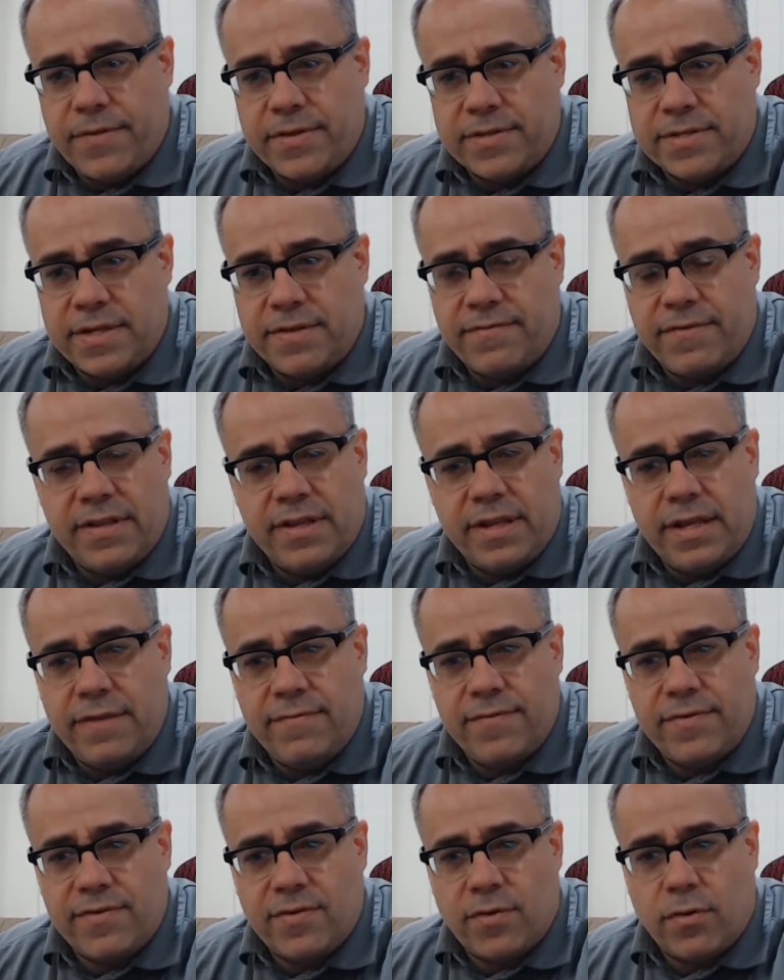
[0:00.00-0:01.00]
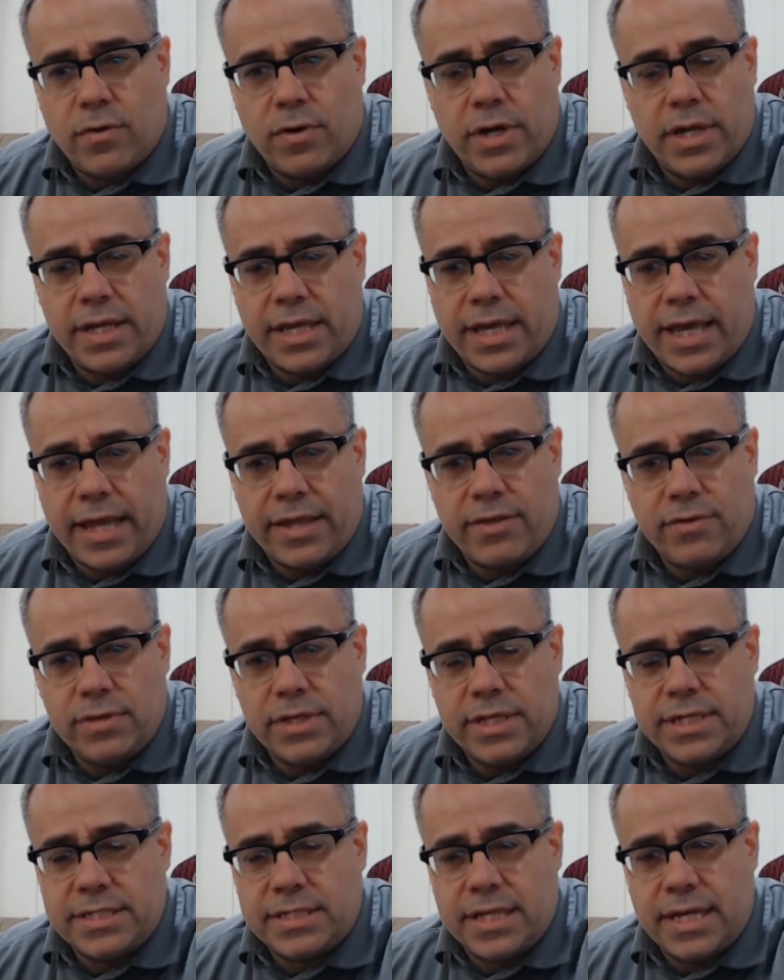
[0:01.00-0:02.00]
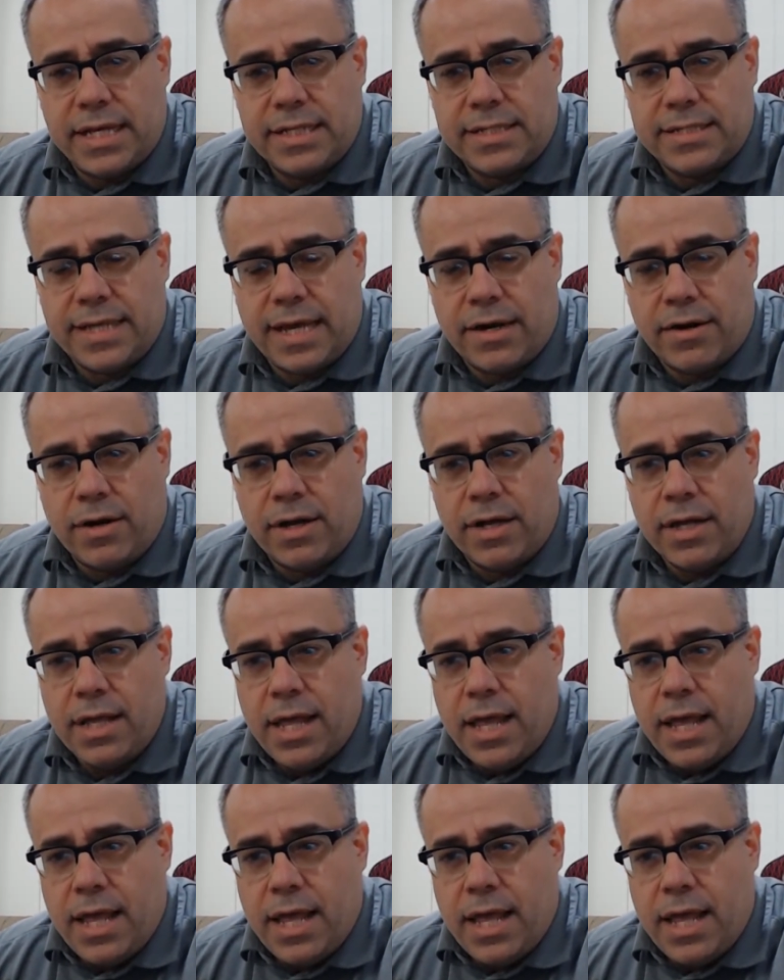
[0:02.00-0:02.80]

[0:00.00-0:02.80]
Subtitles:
it's in inventory, can you list it, etc.